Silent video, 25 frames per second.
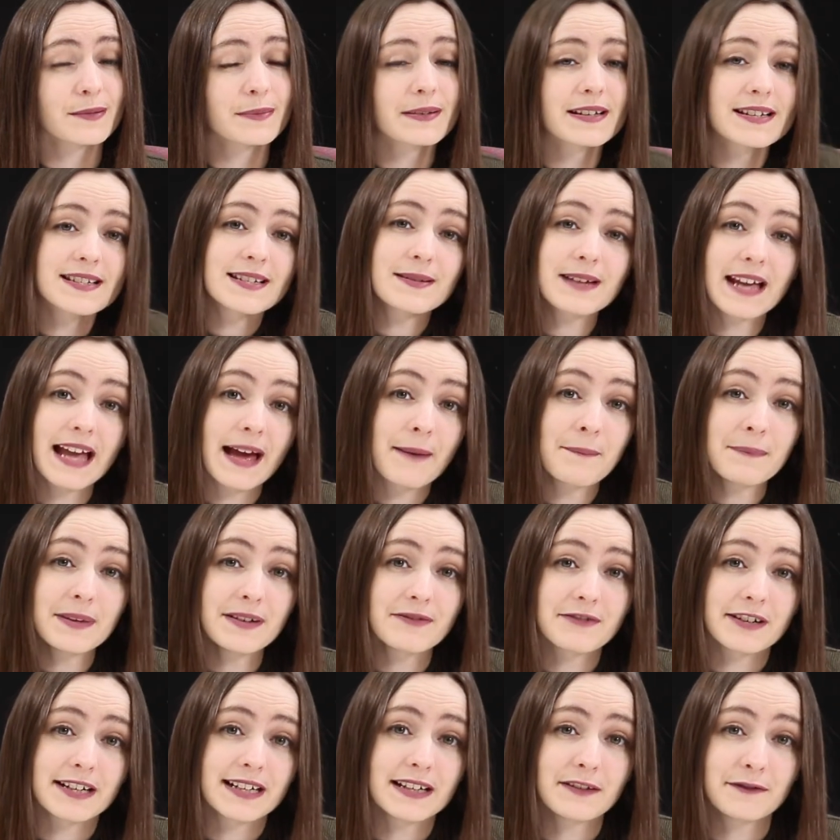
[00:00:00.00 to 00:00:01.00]
because it can be
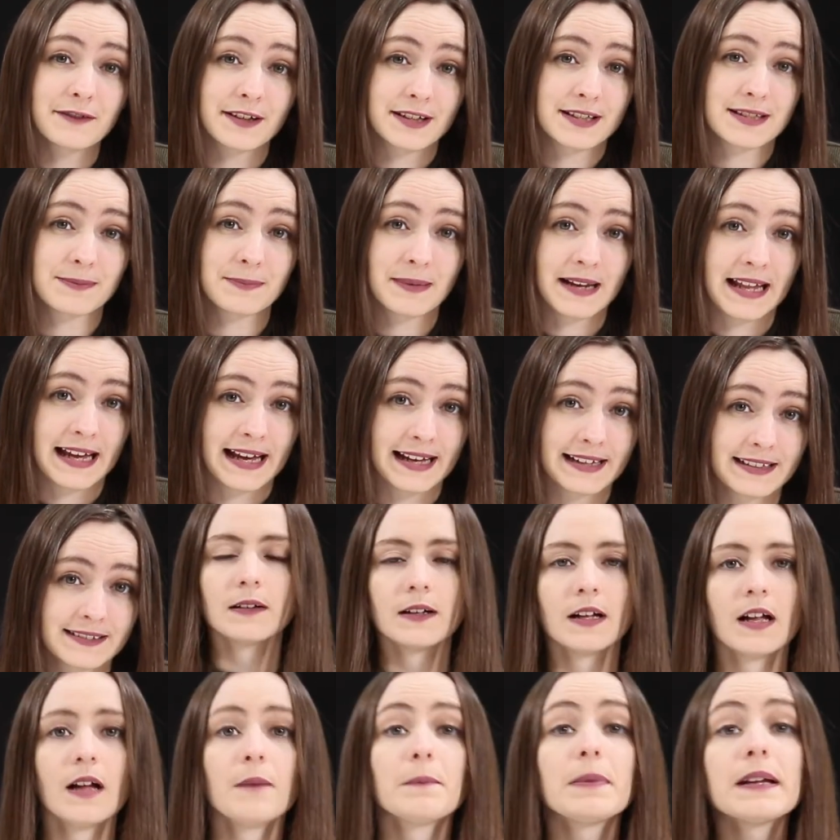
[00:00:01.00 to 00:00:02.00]
really fun to play.
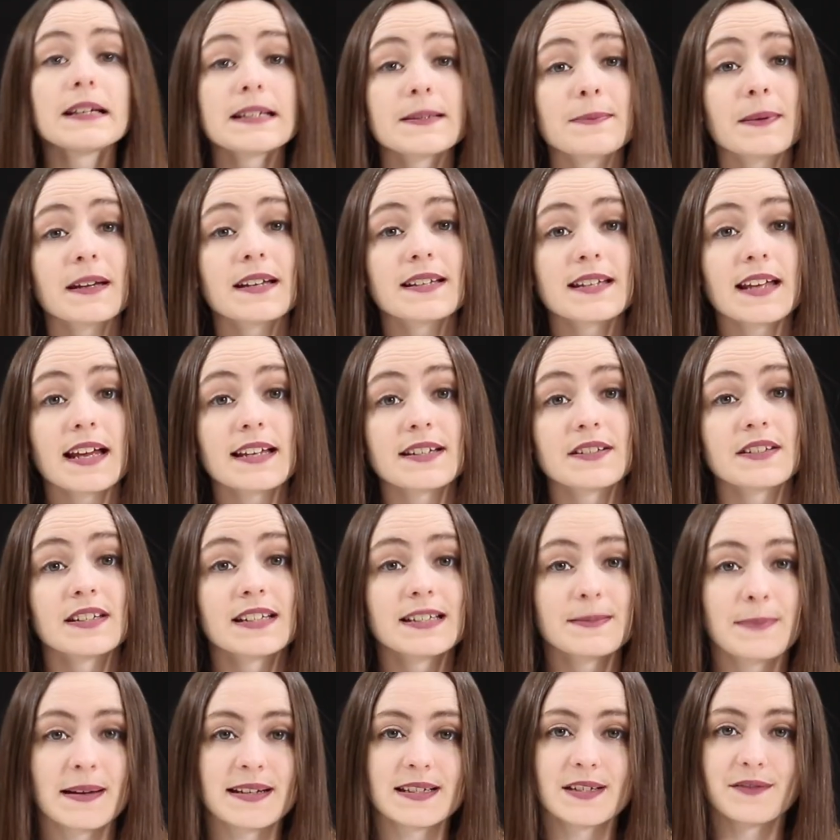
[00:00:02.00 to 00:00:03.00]
Plus, because it has an
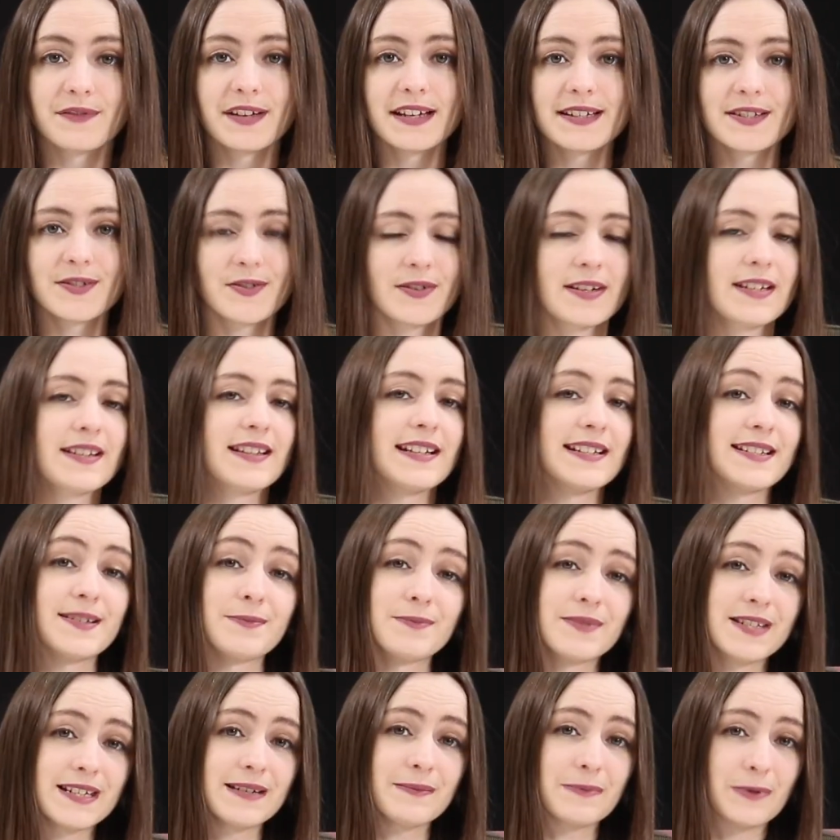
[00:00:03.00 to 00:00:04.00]
expansive history, there's
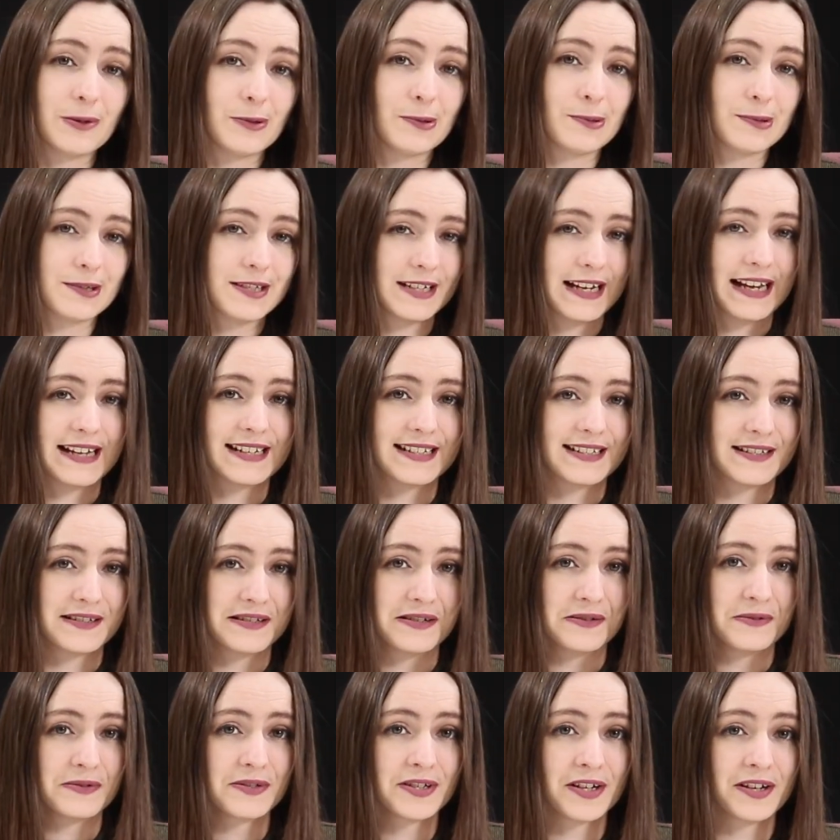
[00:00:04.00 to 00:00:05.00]
some deep lore to get
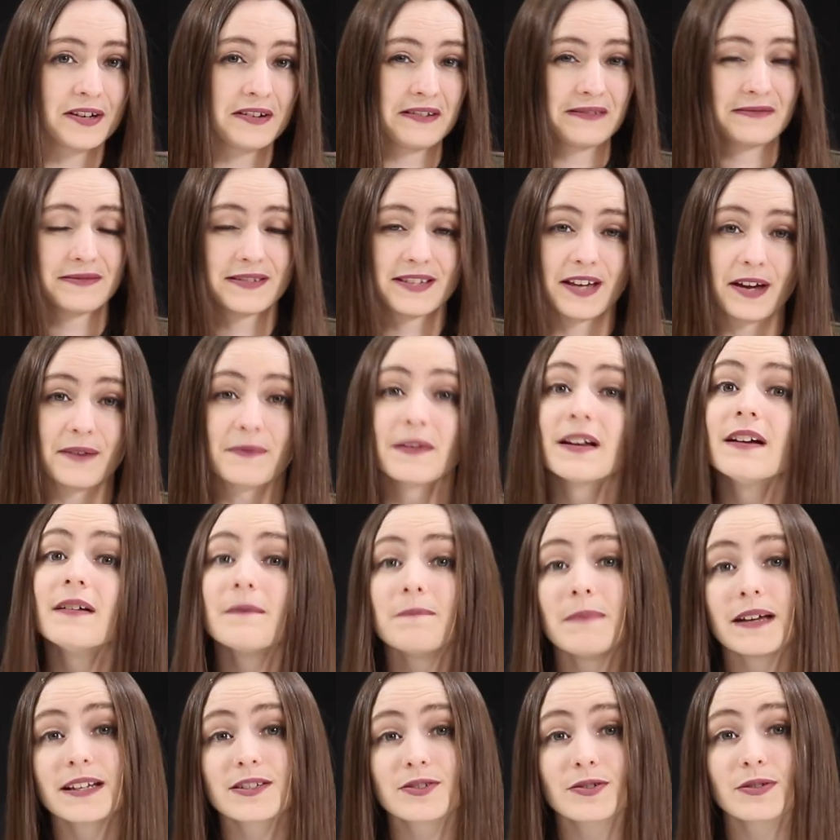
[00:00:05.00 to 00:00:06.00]
into too, so
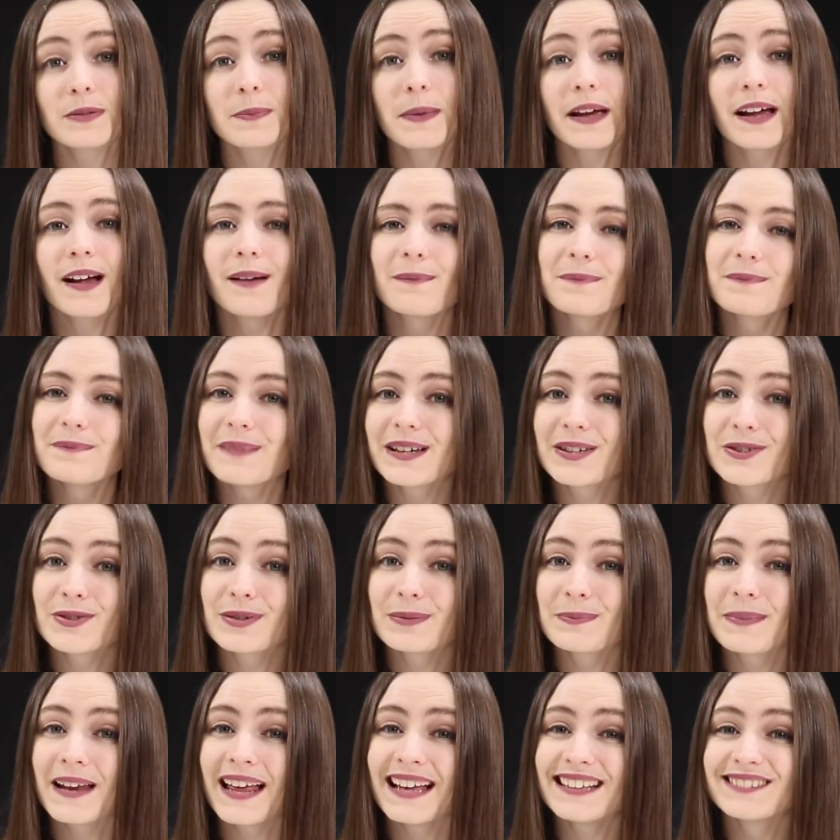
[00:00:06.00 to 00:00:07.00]
make sure you pick up, make sure
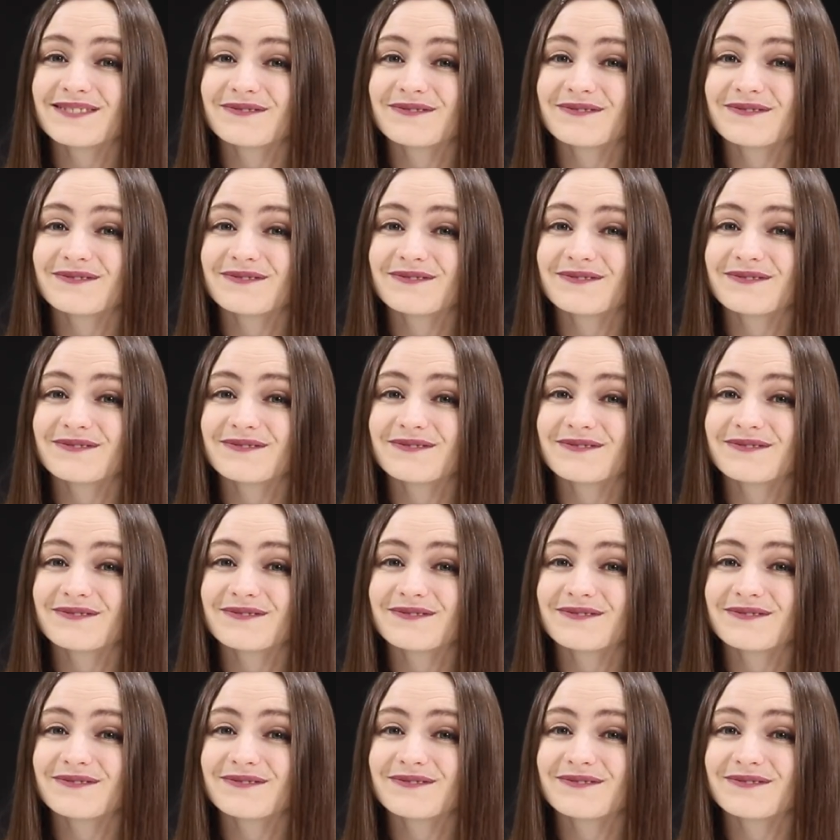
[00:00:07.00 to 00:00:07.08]
you play.